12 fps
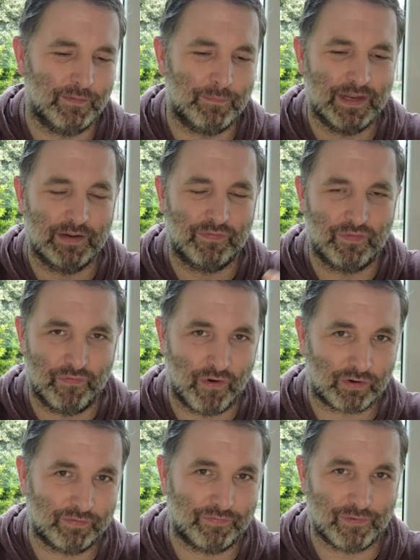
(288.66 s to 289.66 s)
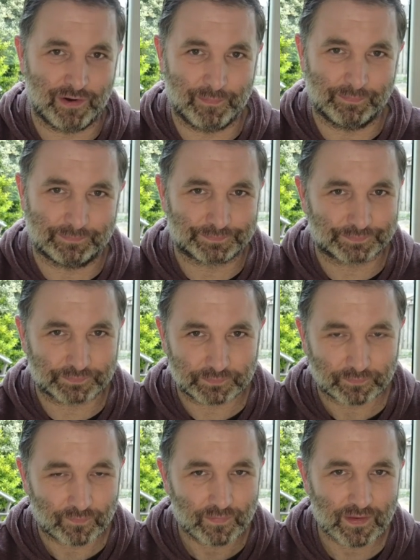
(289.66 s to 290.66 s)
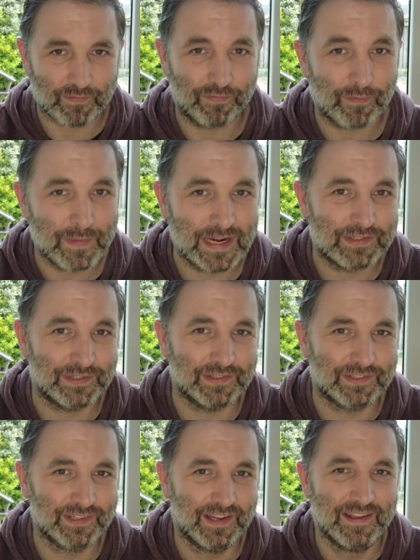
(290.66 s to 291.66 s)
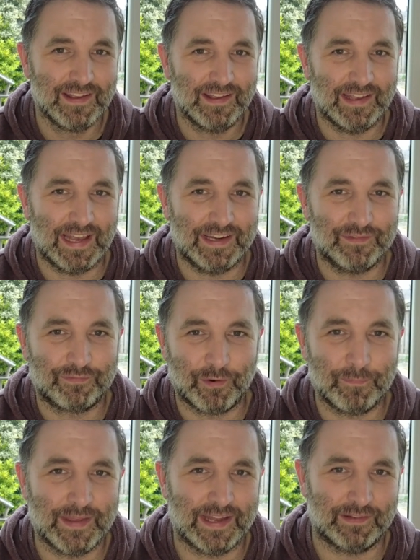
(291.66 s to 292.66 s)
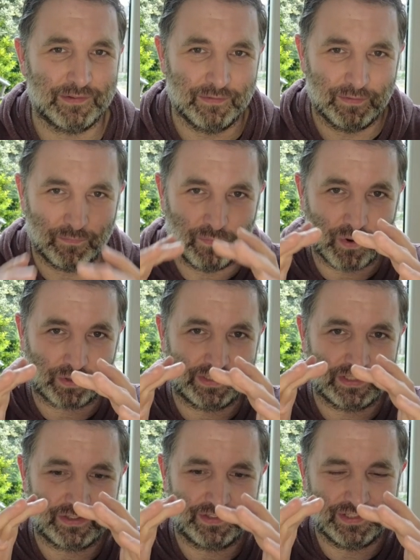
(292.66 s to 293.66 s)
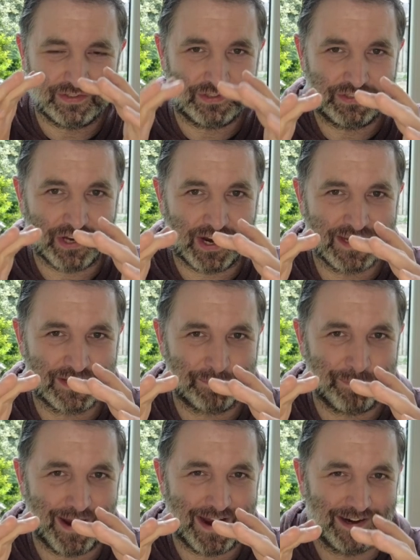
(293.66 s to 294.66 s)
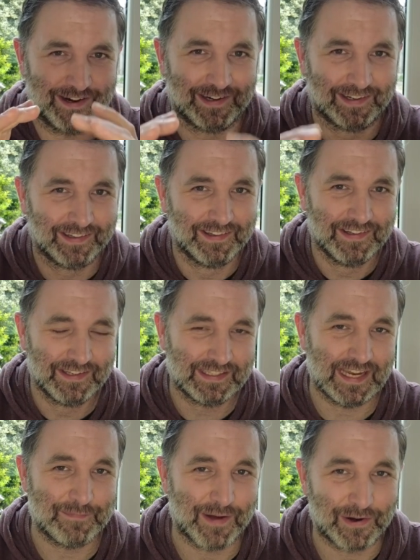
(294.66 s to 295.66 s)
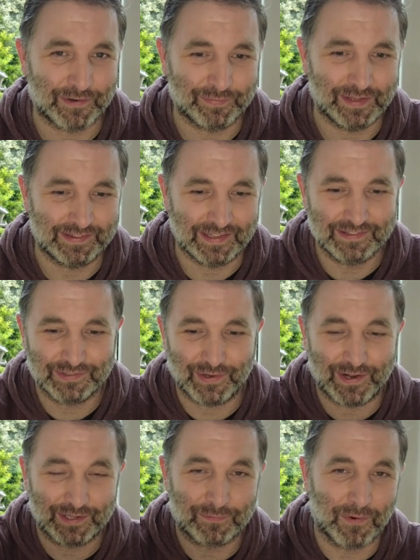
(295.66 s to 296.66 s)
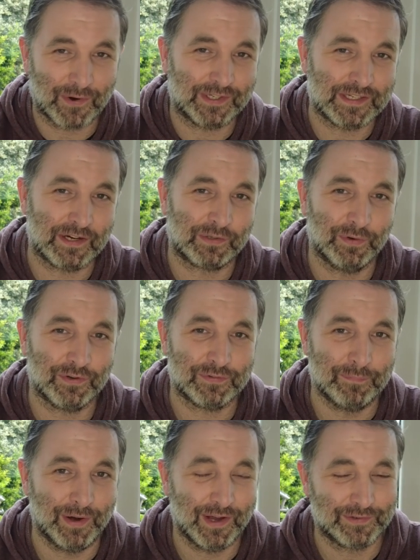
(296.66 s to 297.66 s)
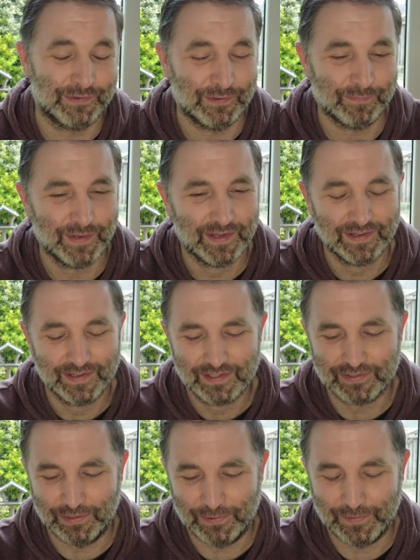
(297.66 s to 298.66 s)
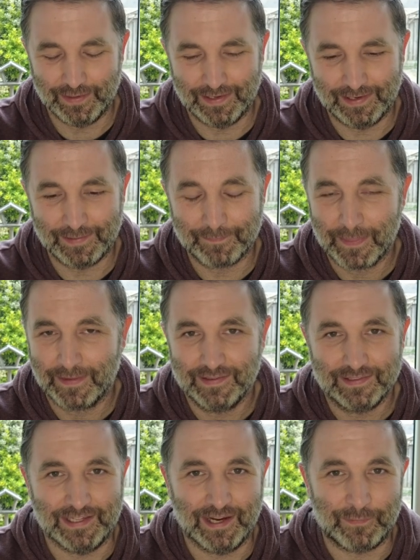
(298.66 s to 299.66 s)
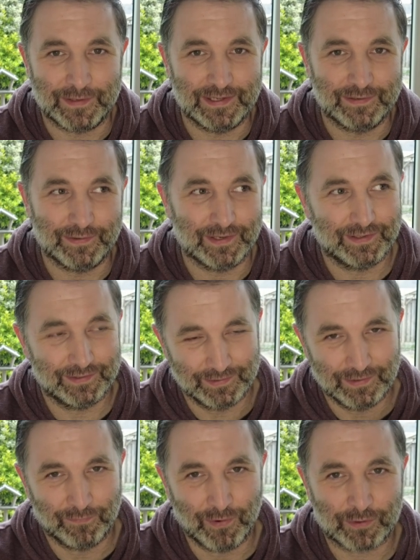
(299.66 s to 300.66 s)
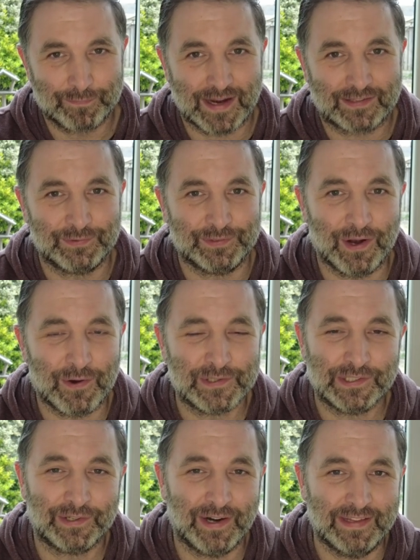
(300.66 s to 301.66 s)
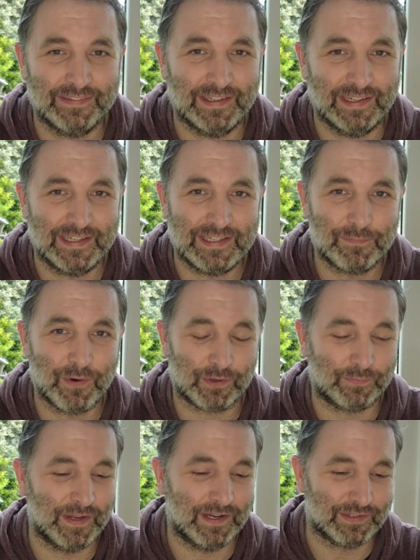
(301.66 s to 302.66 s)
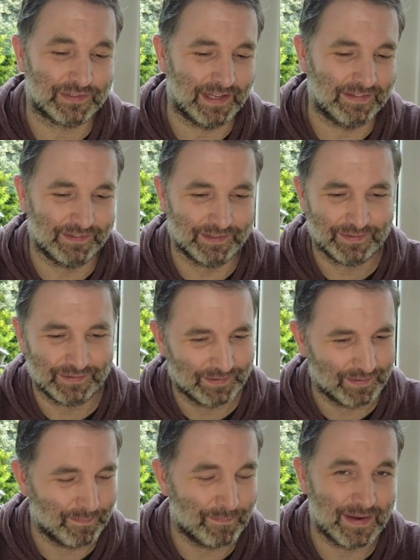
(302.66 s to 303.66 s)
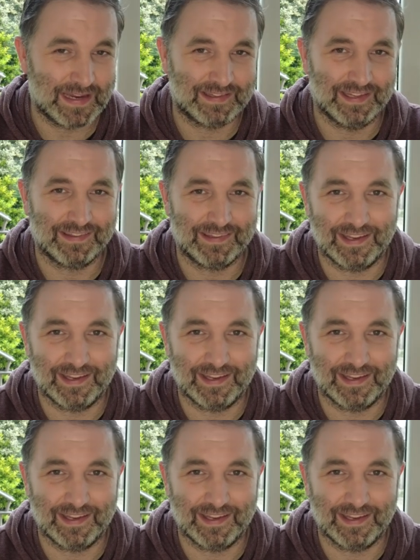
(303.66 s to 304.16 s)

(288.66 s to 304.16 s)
a bit of a rock formations. And from that walked this giant spider, came out of it and started walking across the bathroom. So we walked back to the owner, and he walked with us and made that